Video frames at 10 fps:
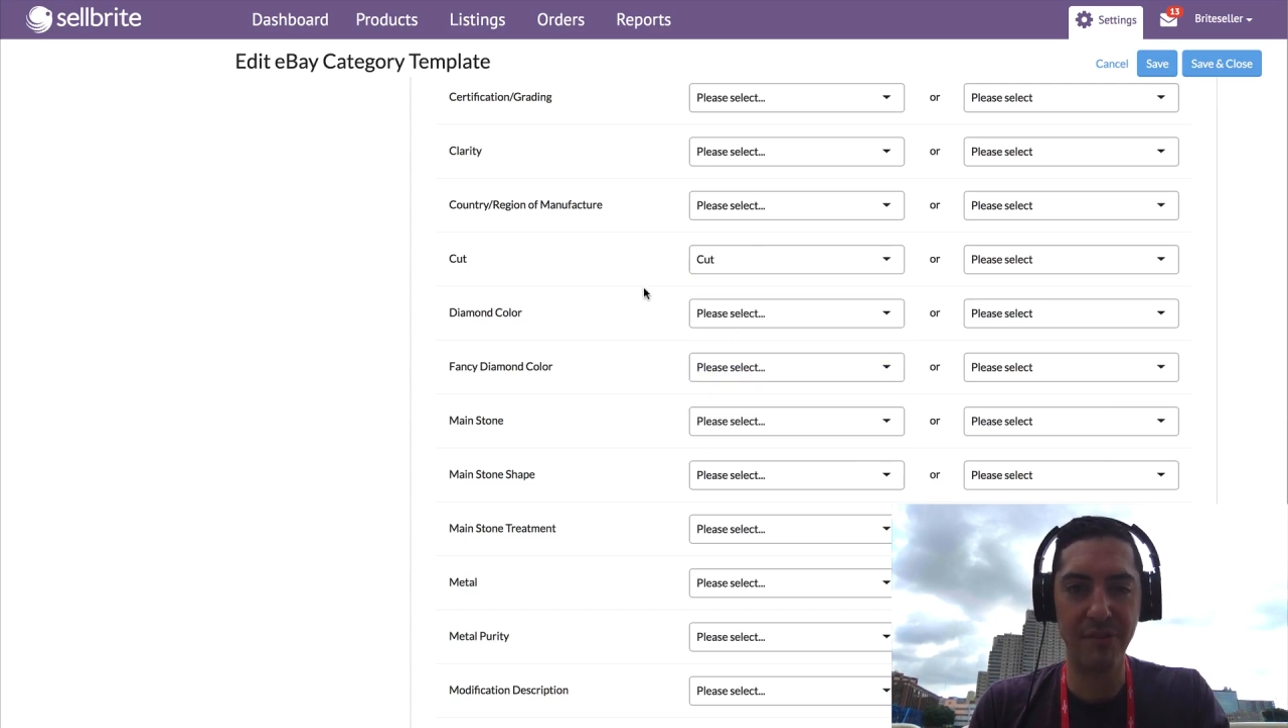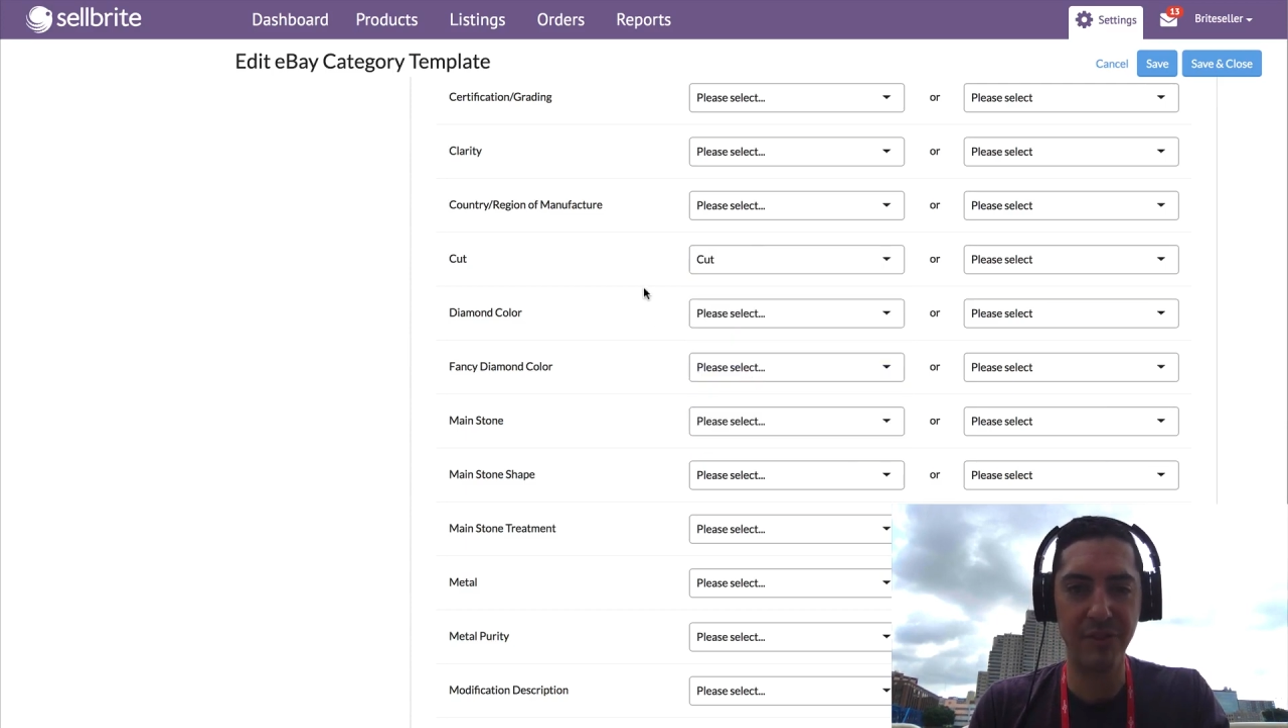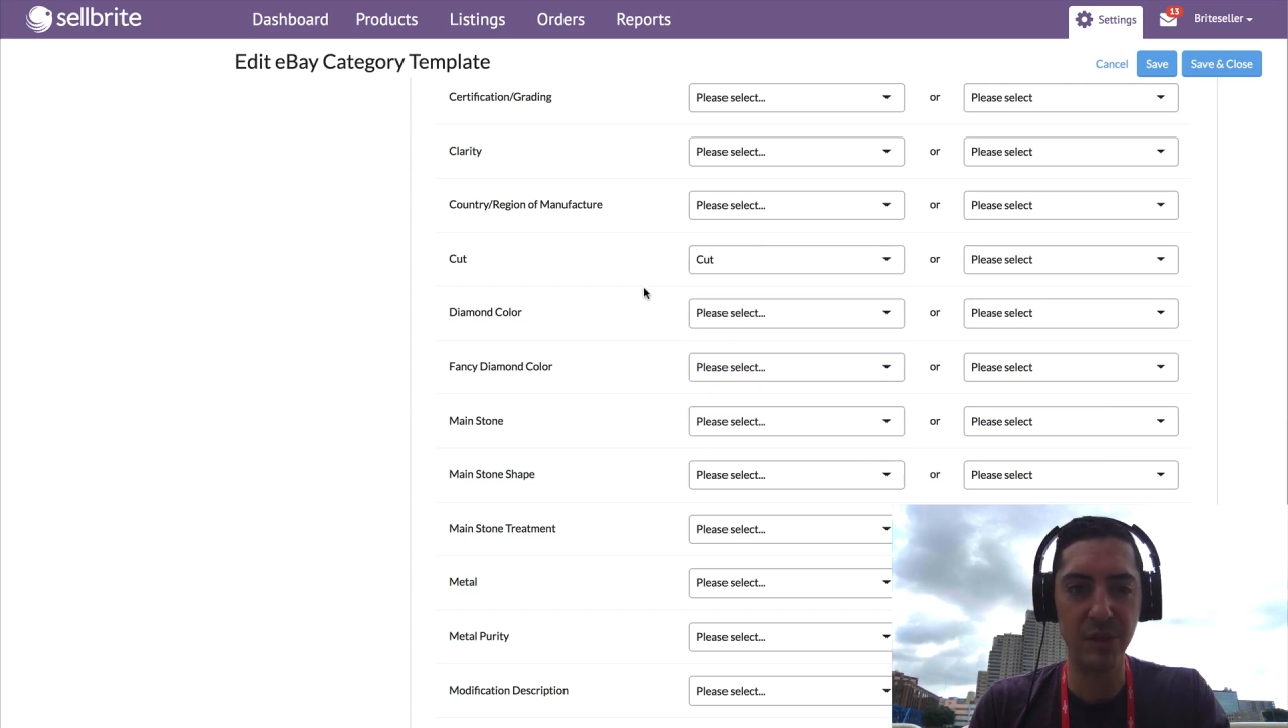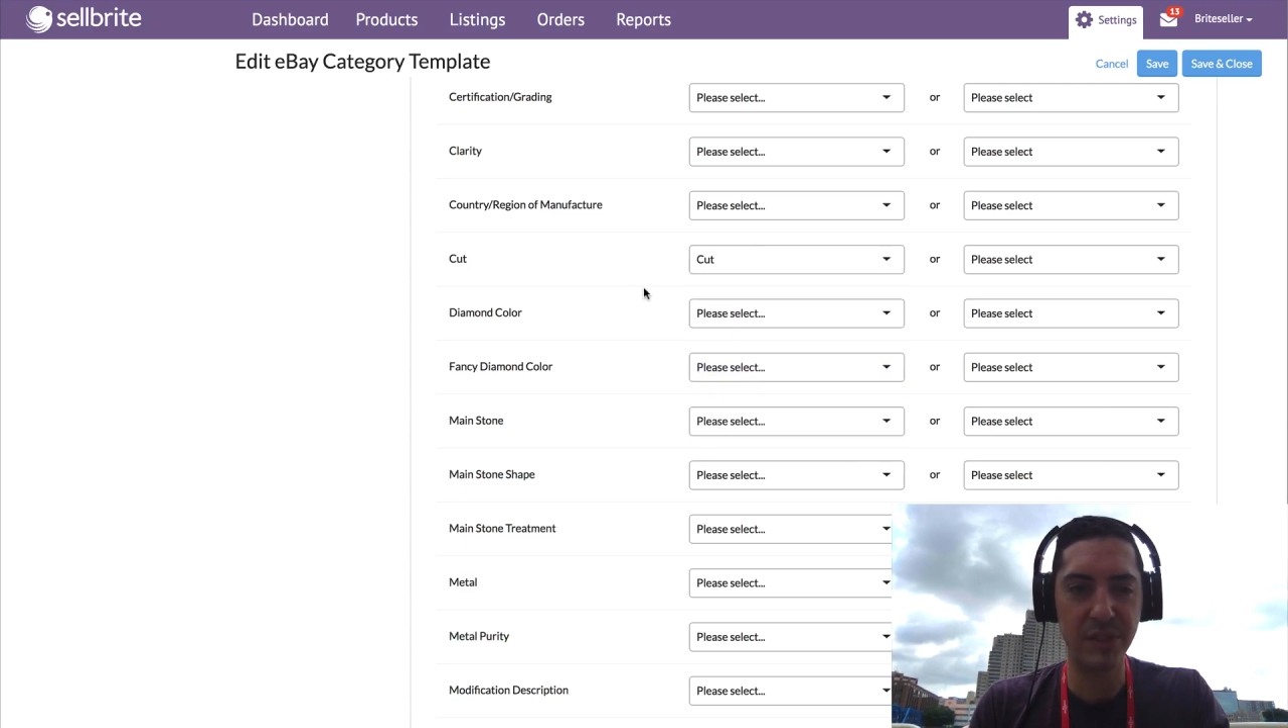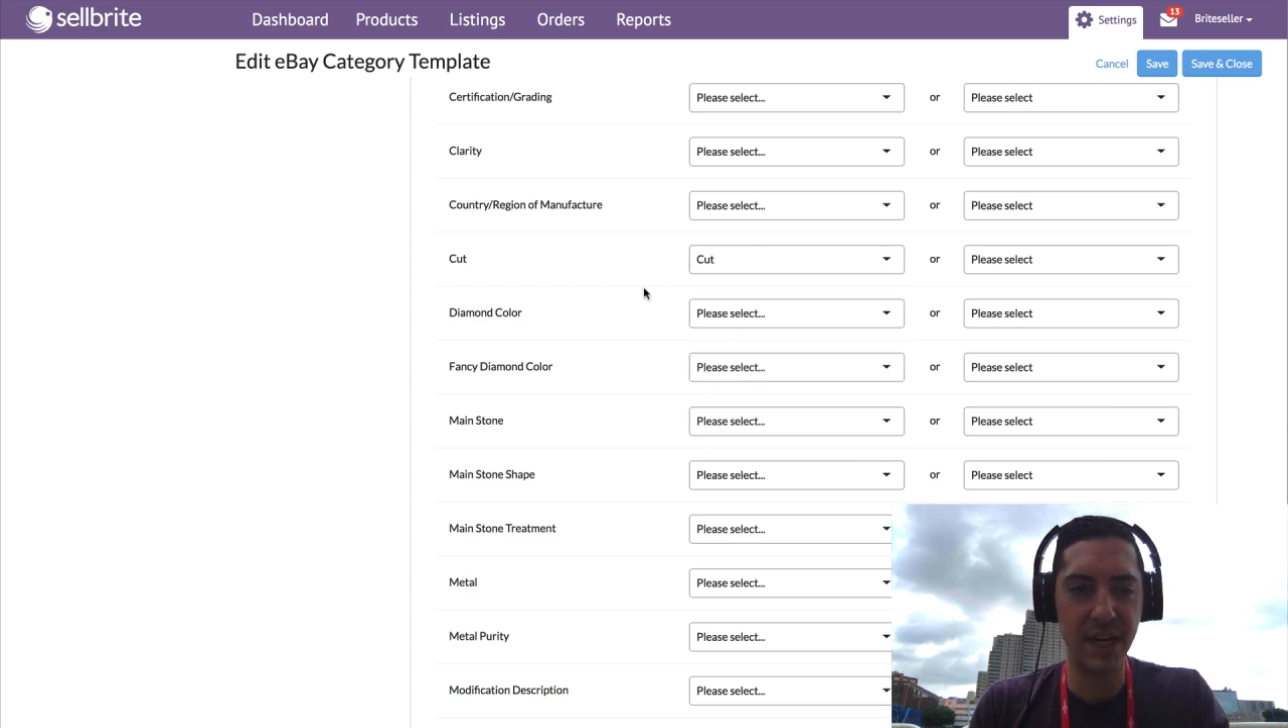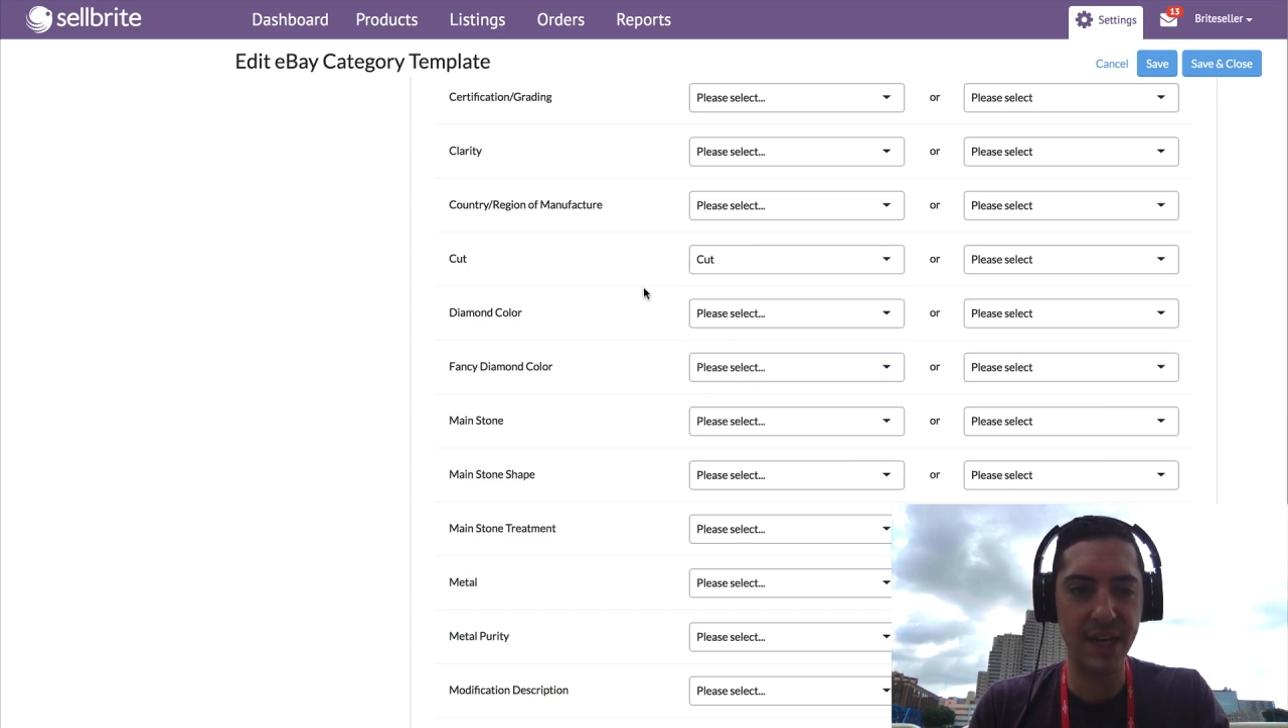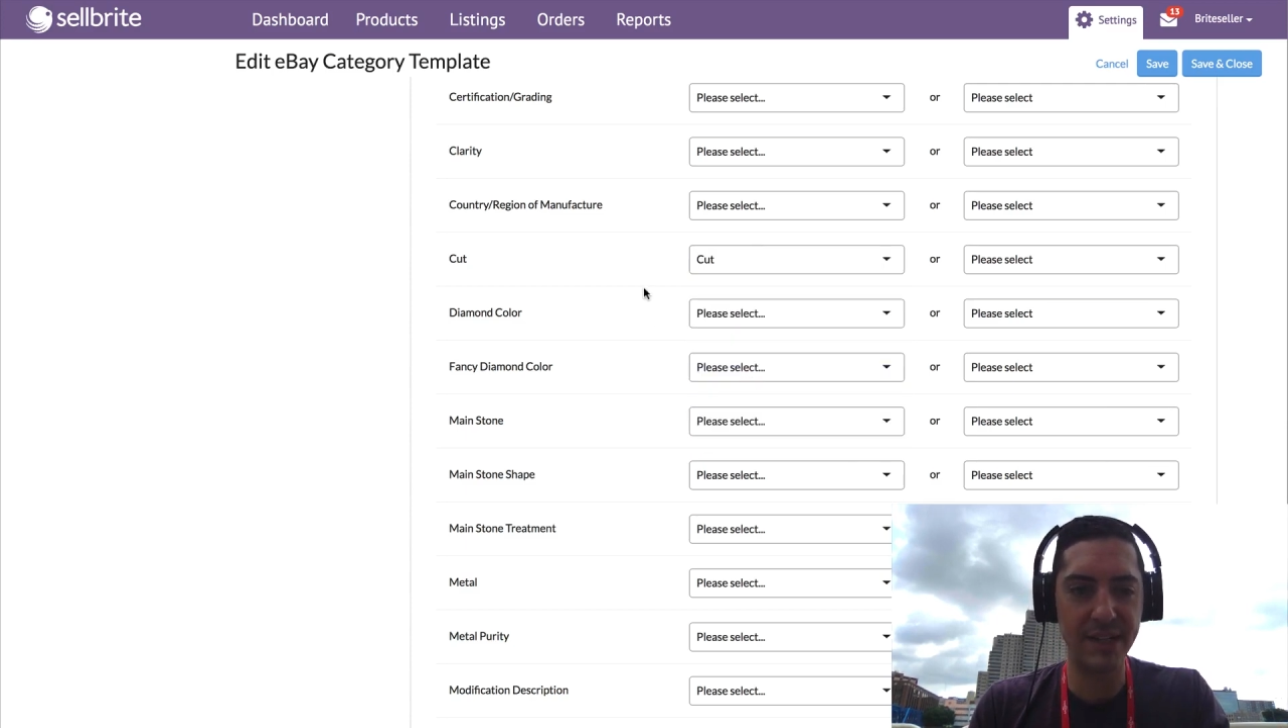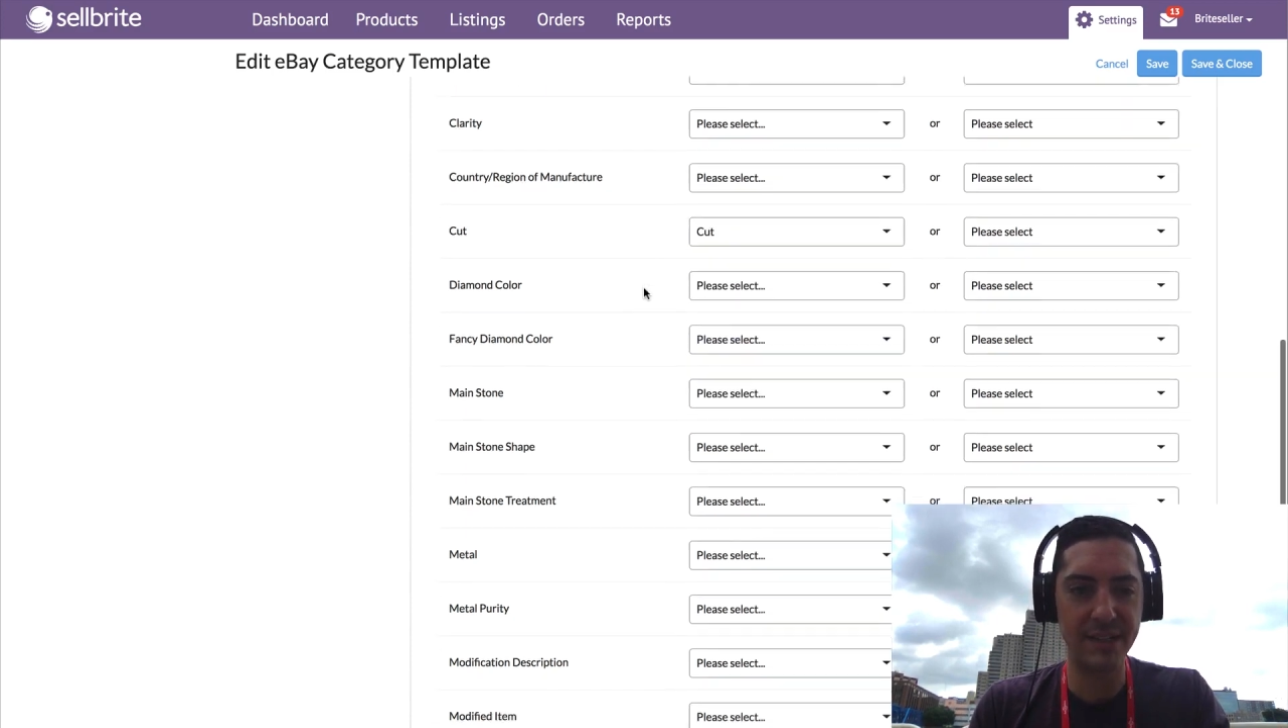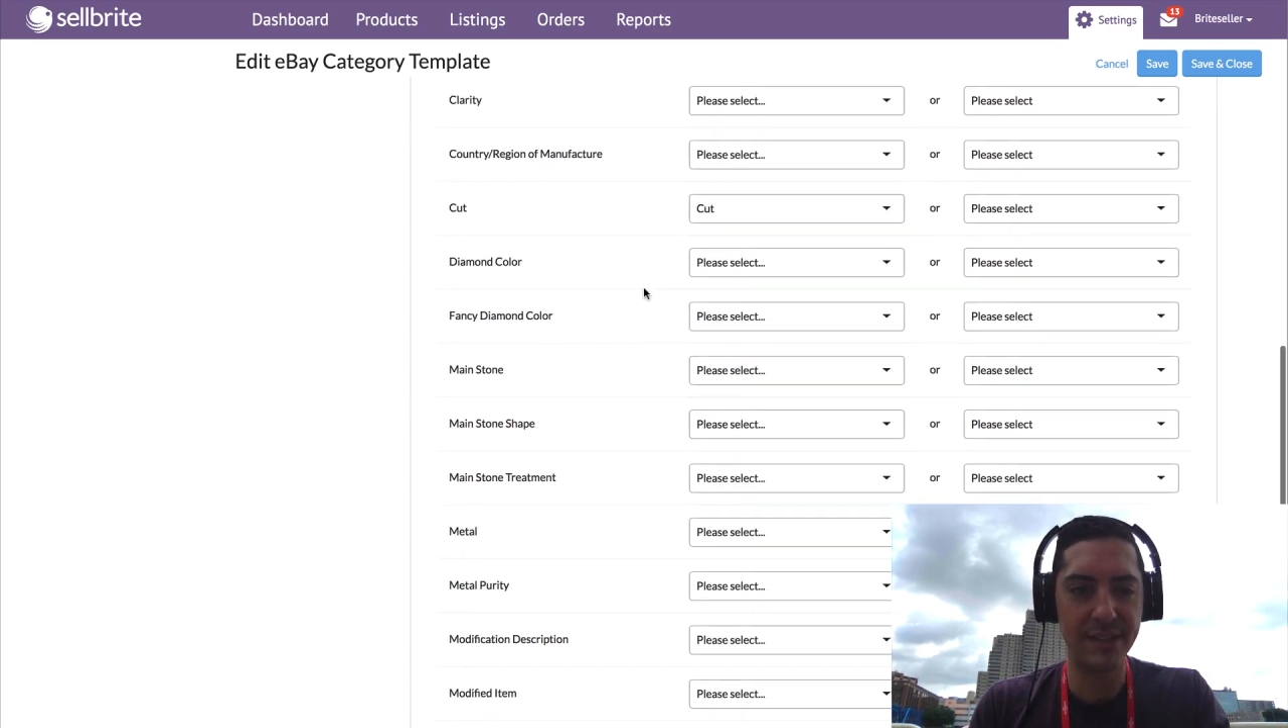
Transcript: field cut.